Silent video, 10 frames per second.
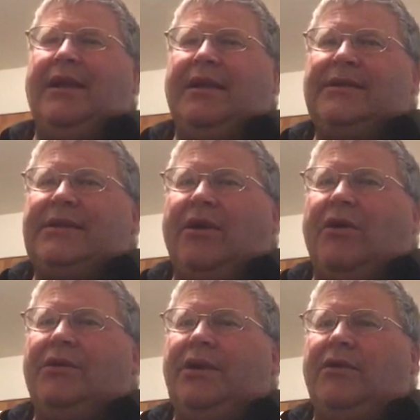
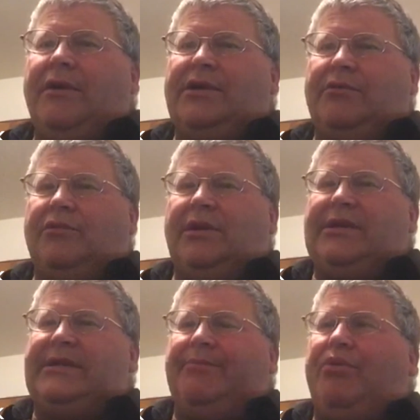So you're going to really
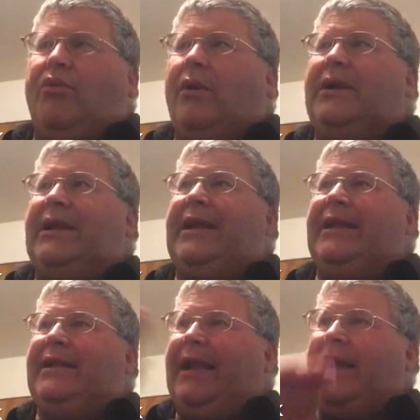support and
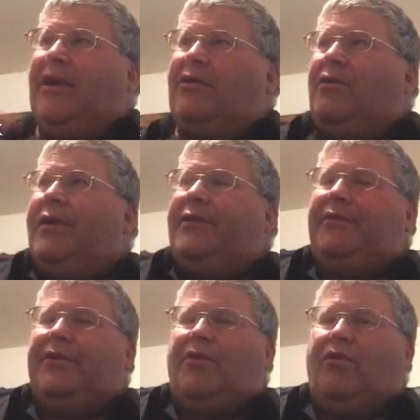get the air going through
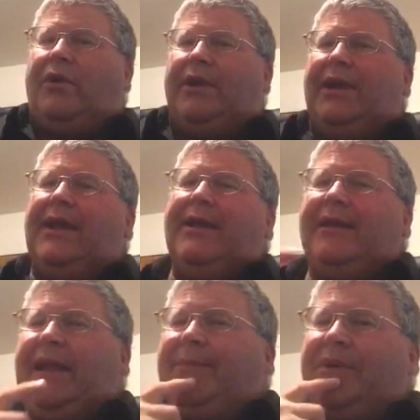the horn,
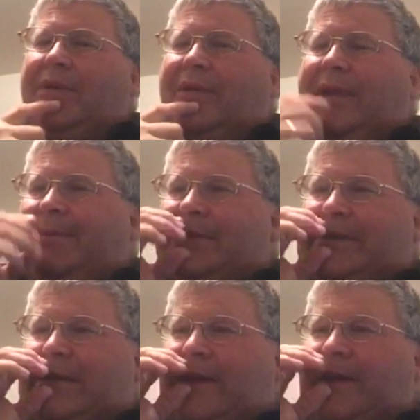keeping your
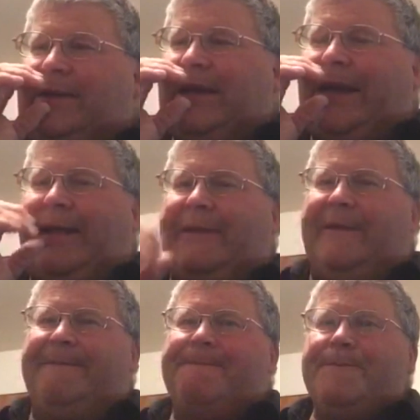lips
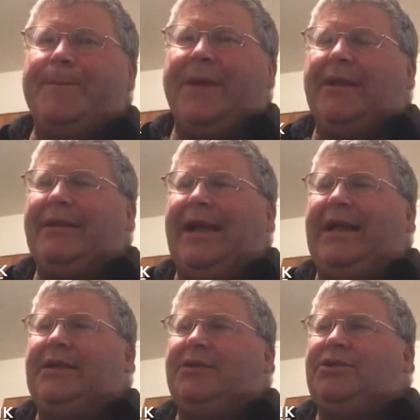together.
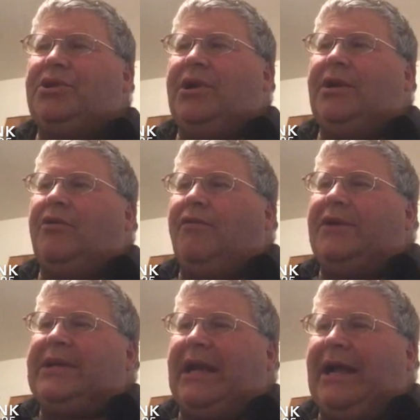That should, over
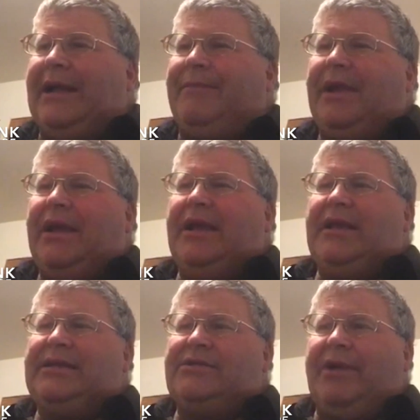time,
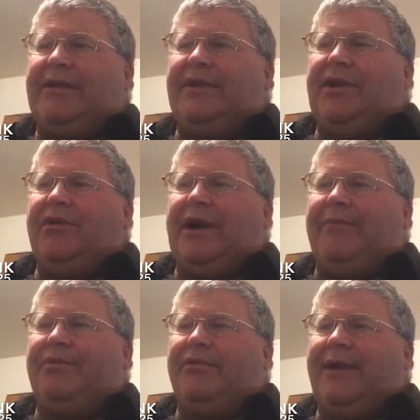strengthen your
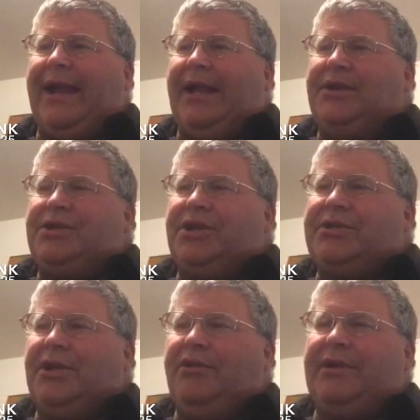upper range
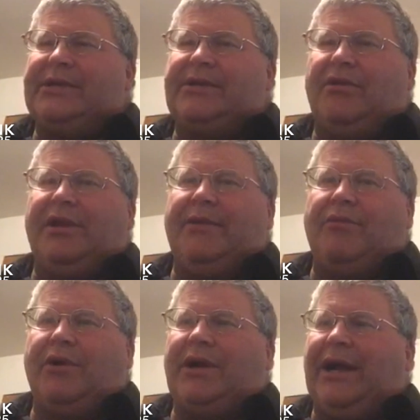so you can slowly
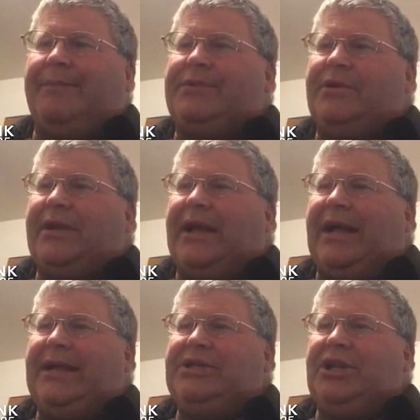work up to the
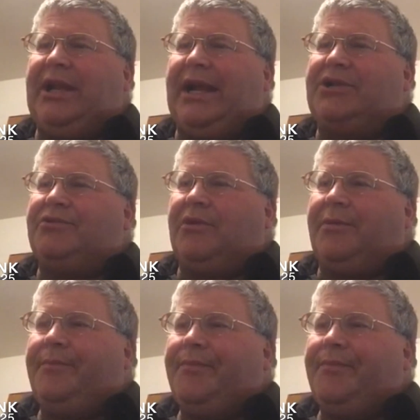high G natural.